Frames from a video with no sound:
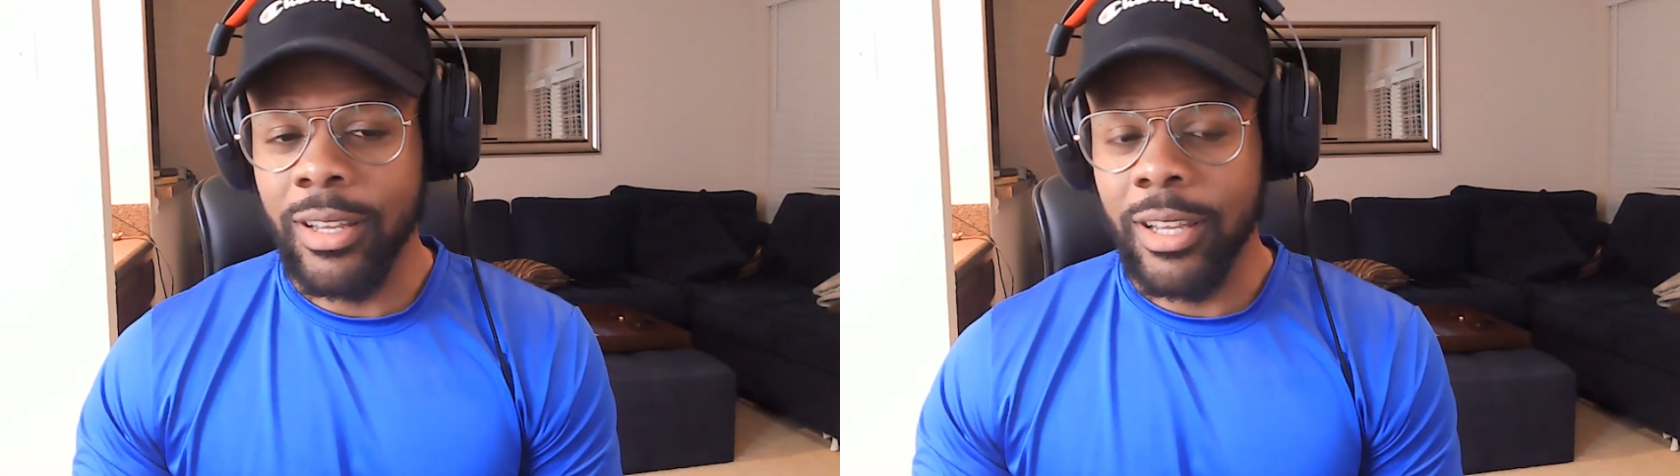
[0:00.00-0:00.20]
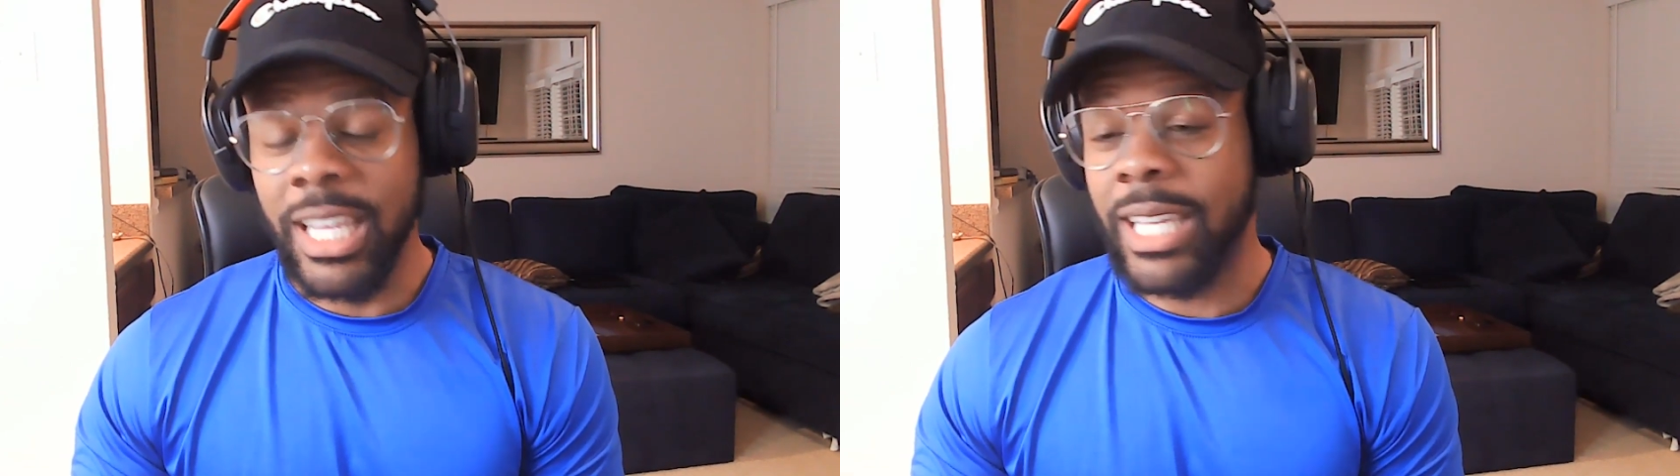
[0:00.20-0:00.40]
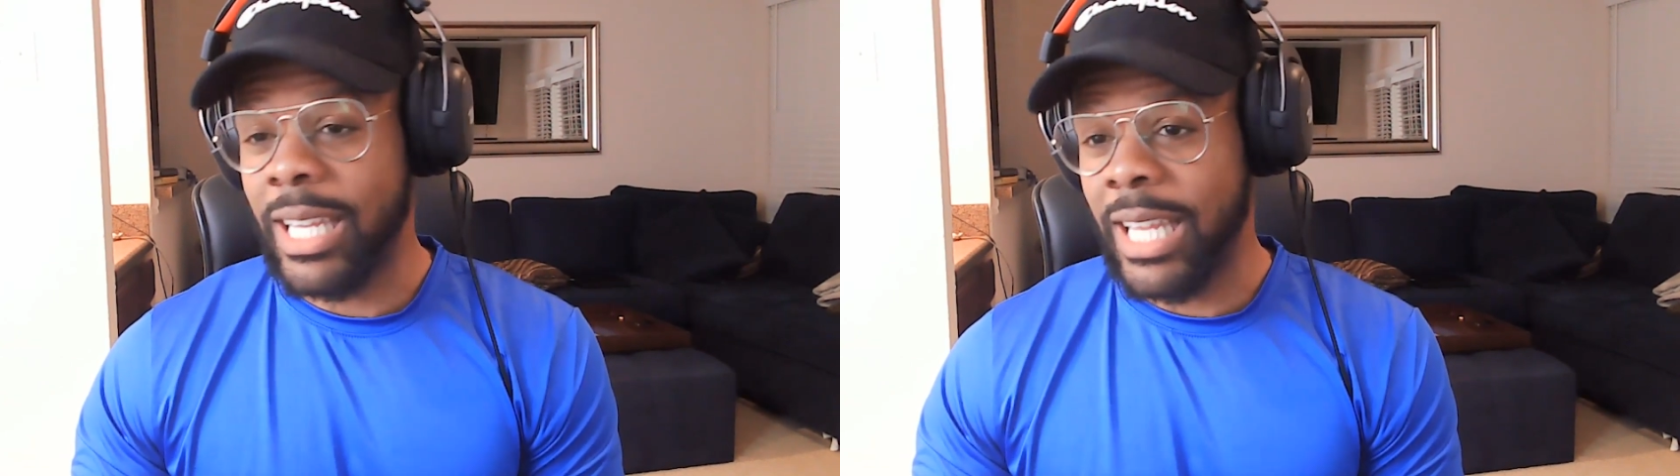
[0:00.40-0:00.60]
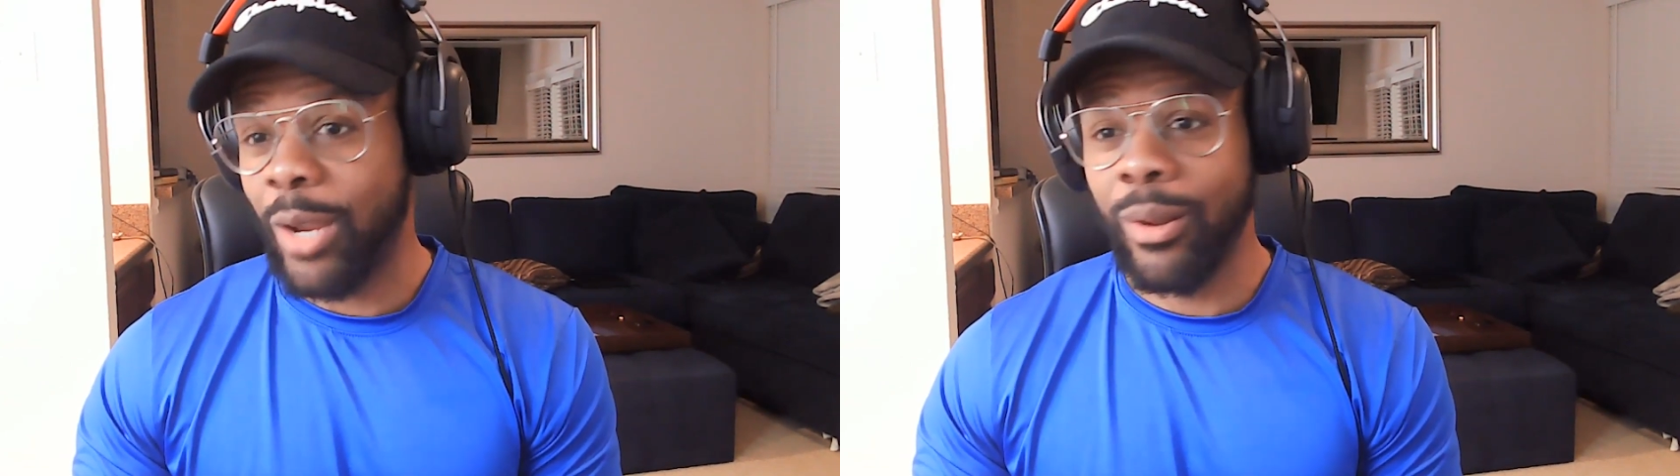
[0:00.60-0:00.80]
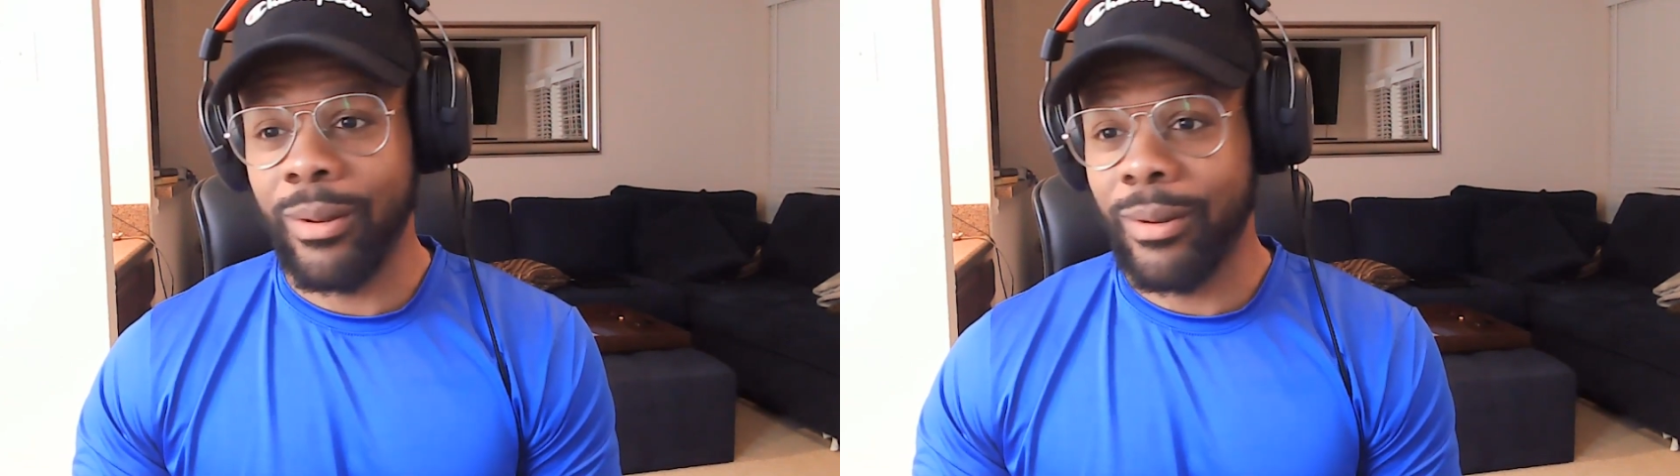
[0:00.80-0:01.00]
he could
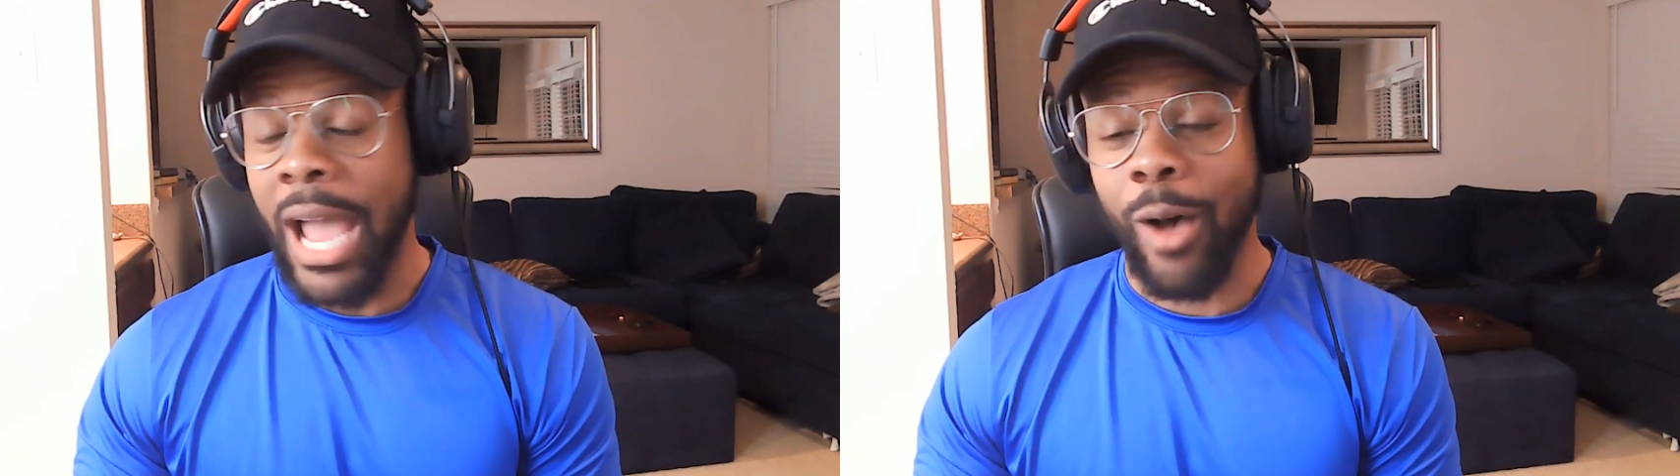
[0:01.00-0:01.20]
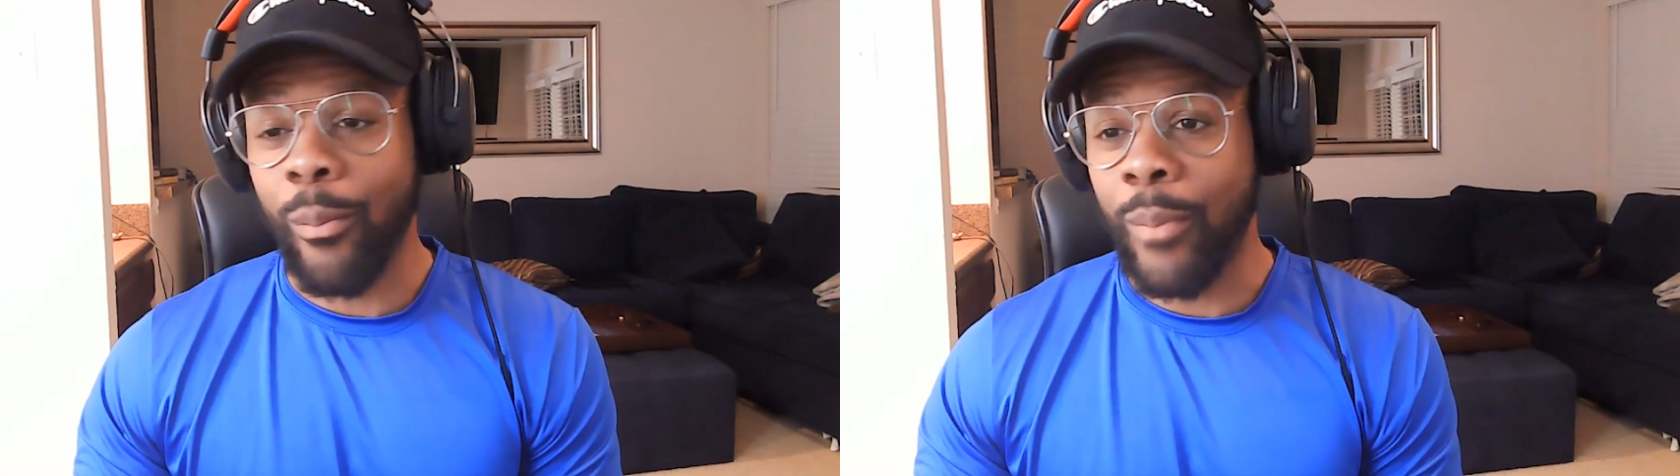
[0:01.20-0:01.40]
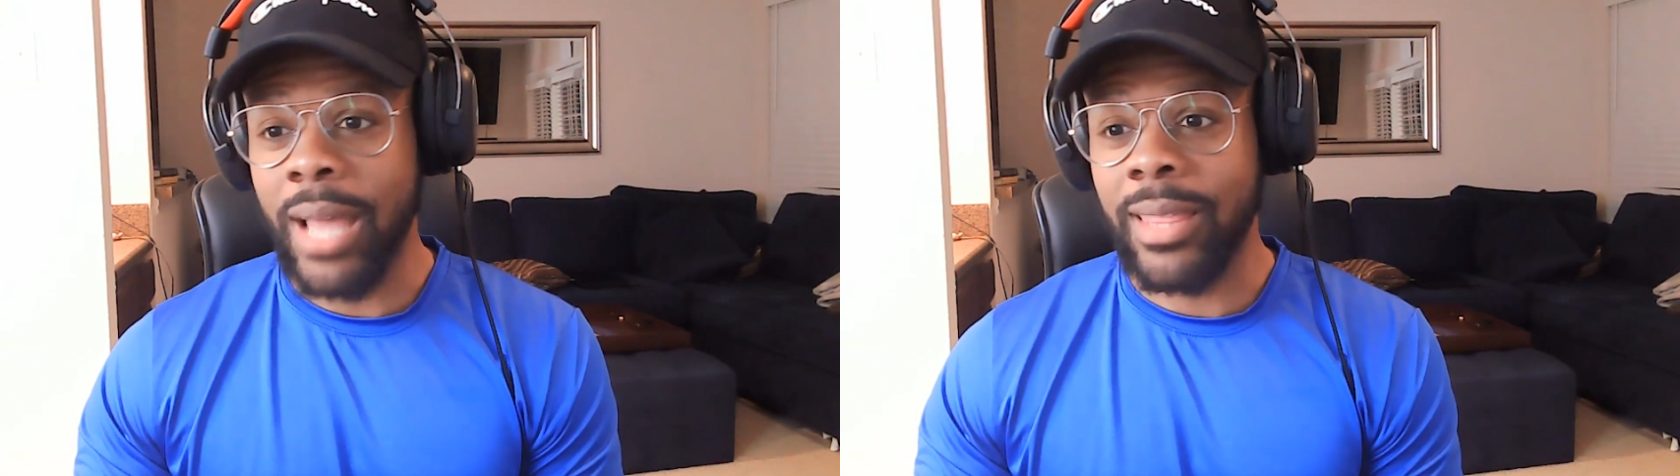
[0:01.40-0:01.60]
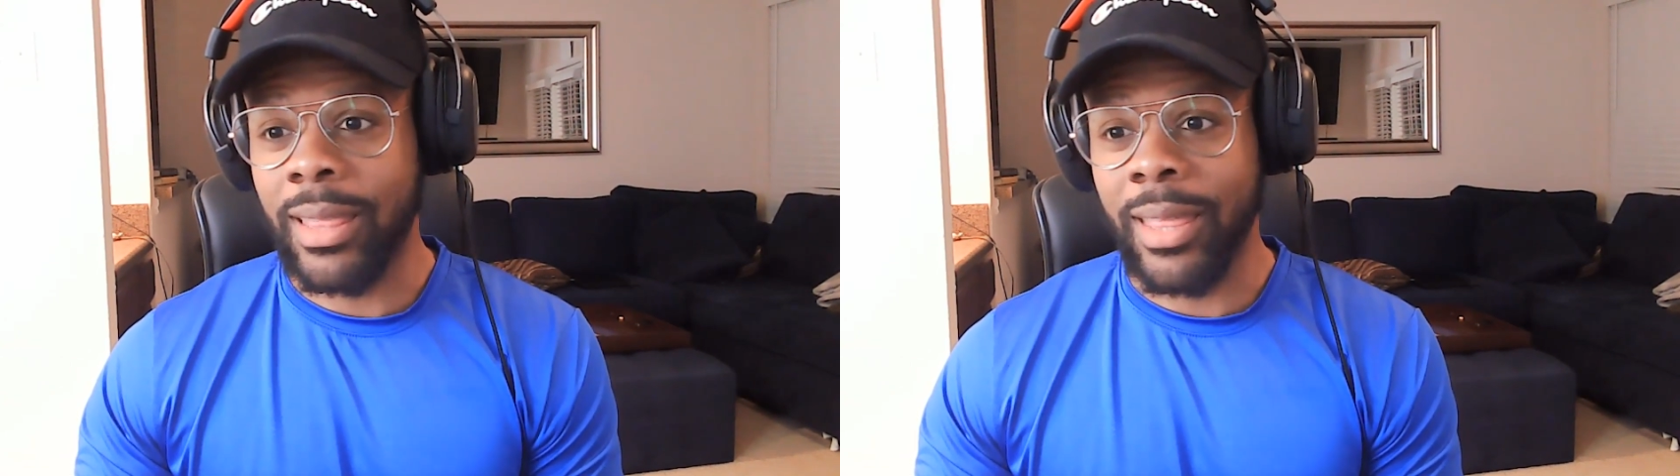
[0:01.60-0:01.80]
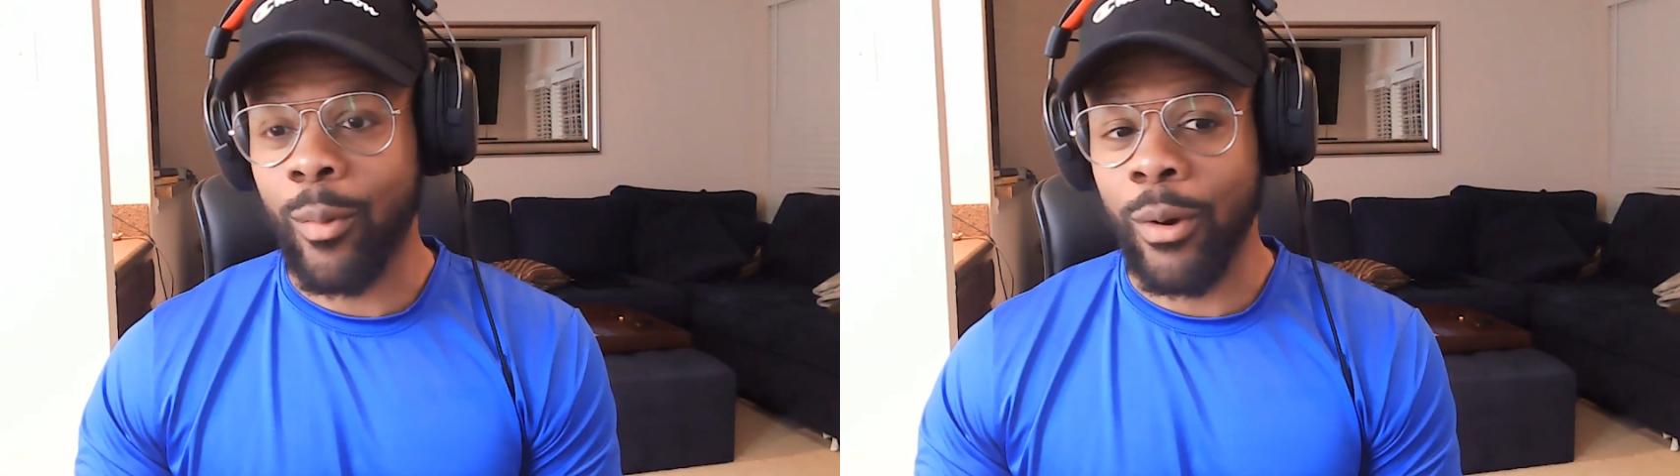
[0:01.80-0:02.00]
hear how mad that
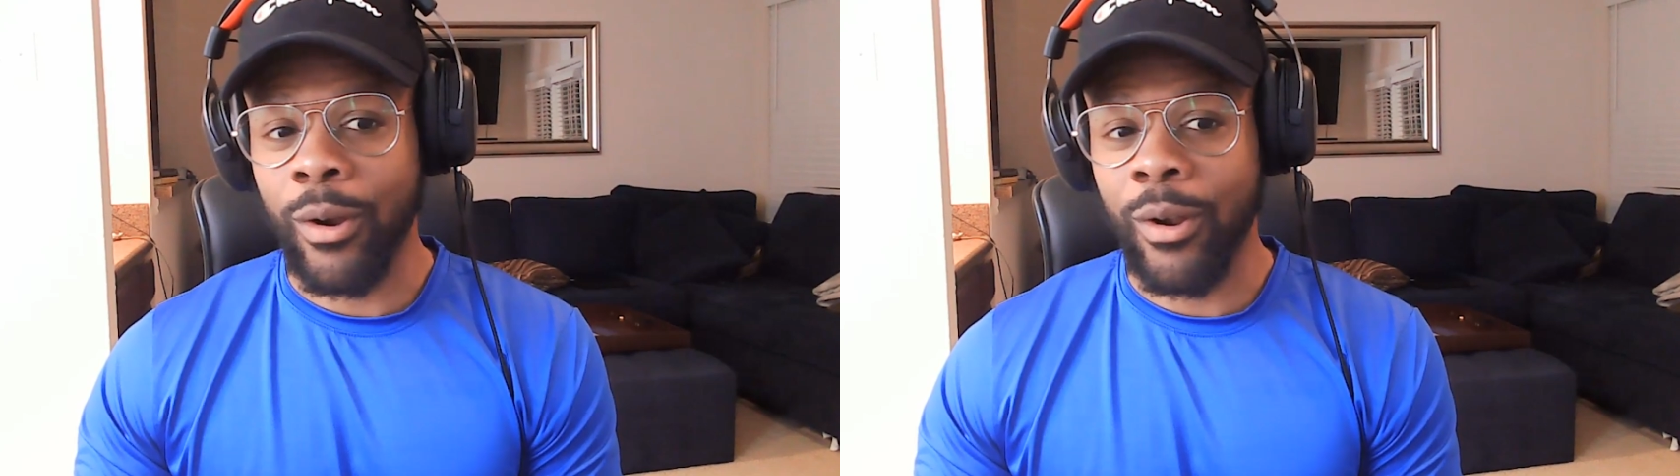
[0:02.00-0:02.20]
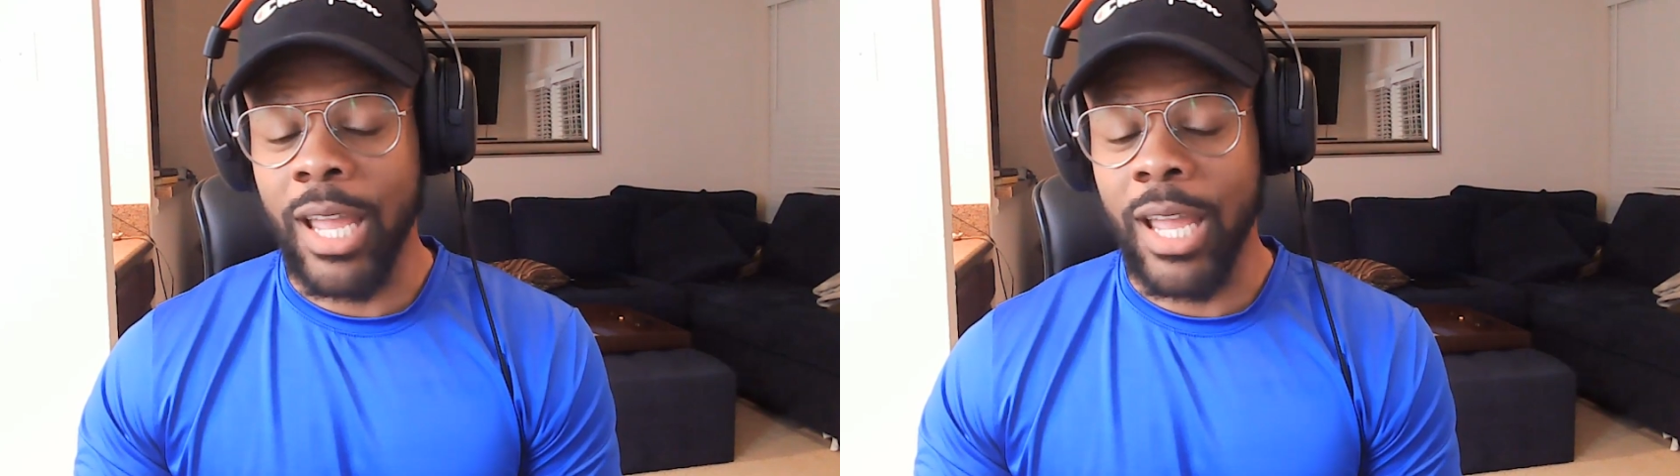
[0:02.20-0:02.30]
they were